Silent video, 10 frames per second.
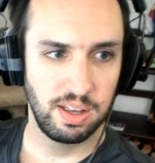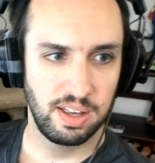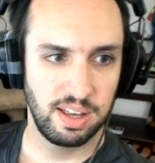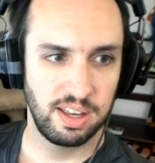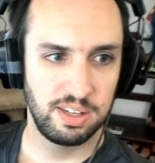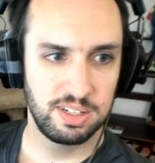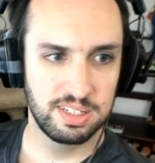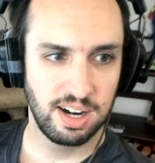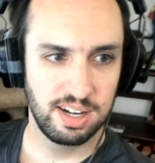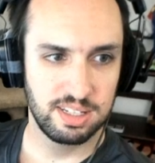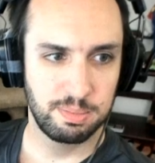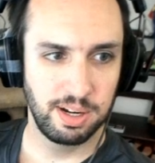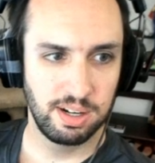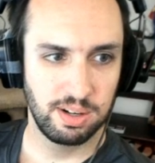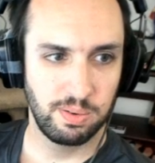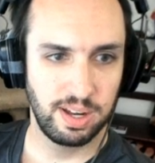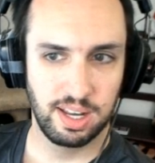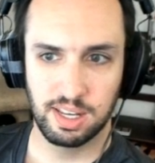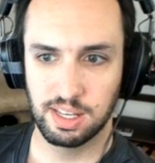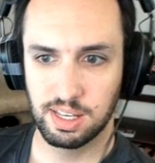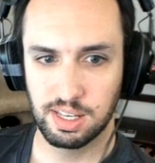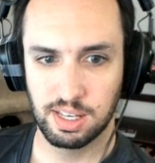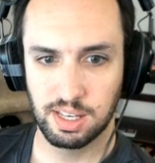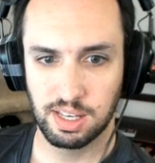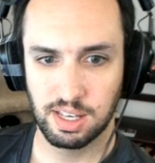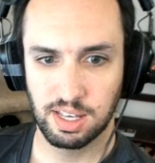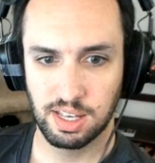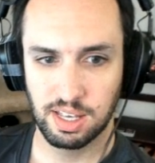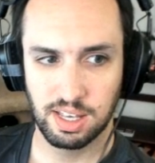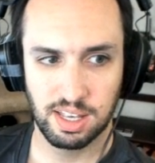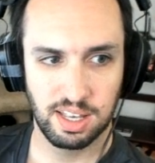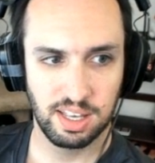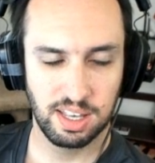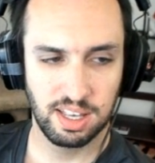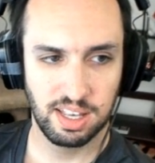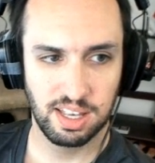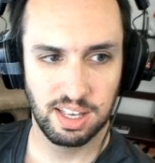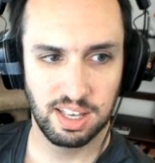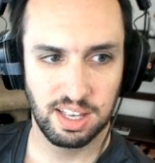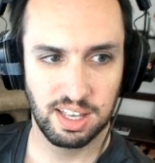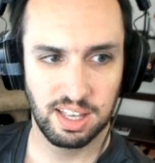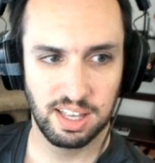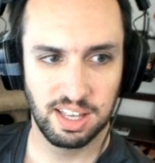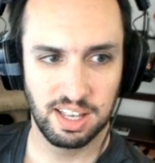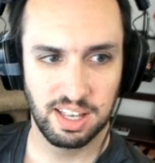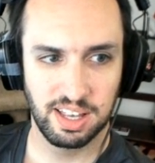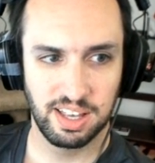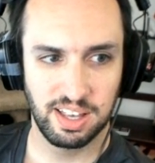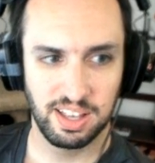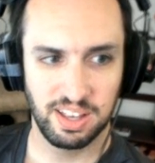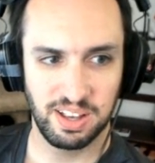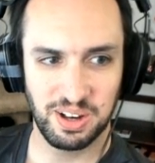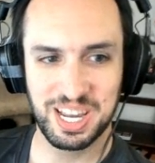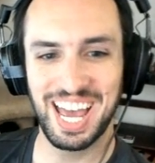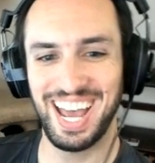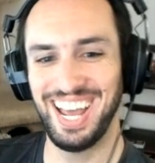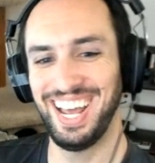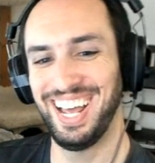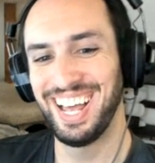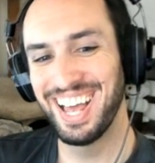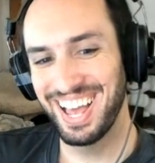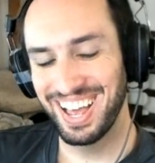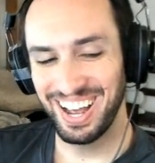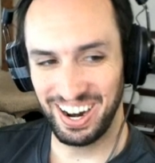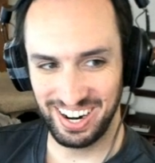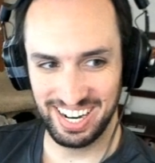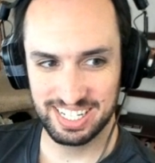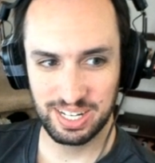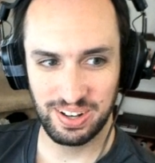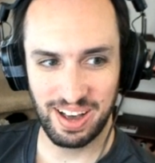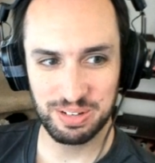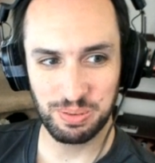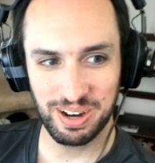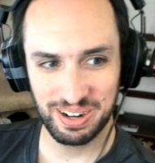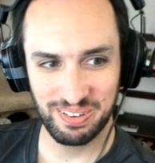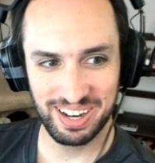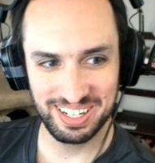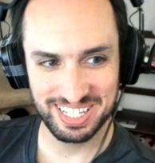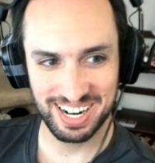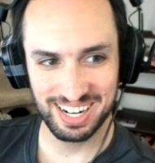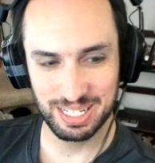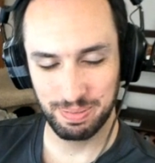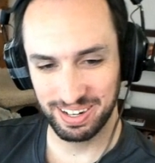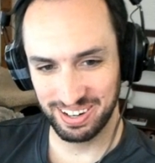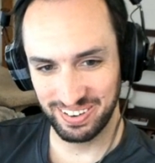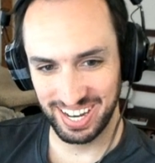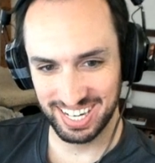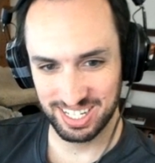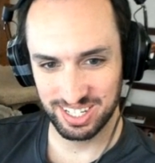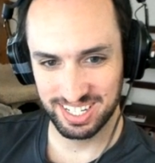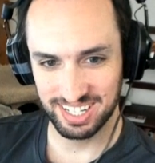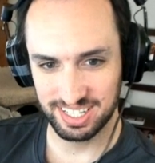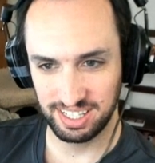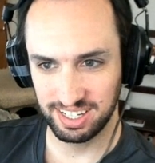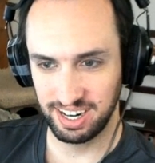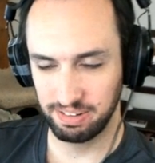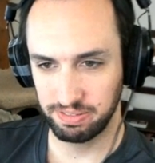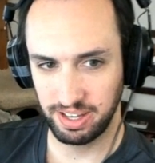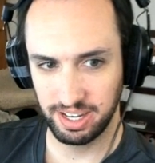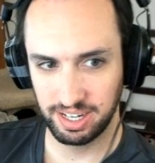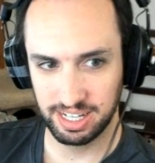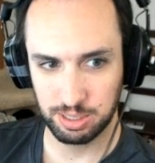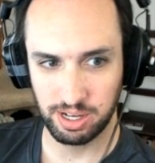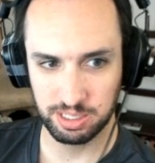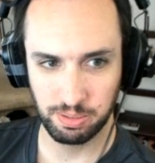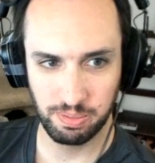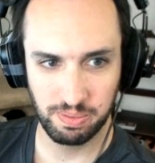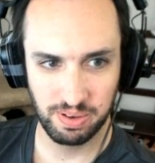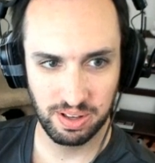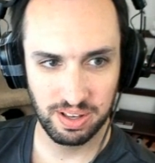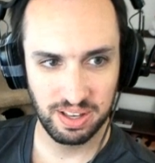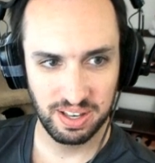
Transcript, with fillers: Uh, you discarded Spirited Away. Oh, that's right. Okay. Well, all right. I, so I, I was wondering why you discarded Spirited Away. I guess you just didn't see that it had flying. That's also. Well.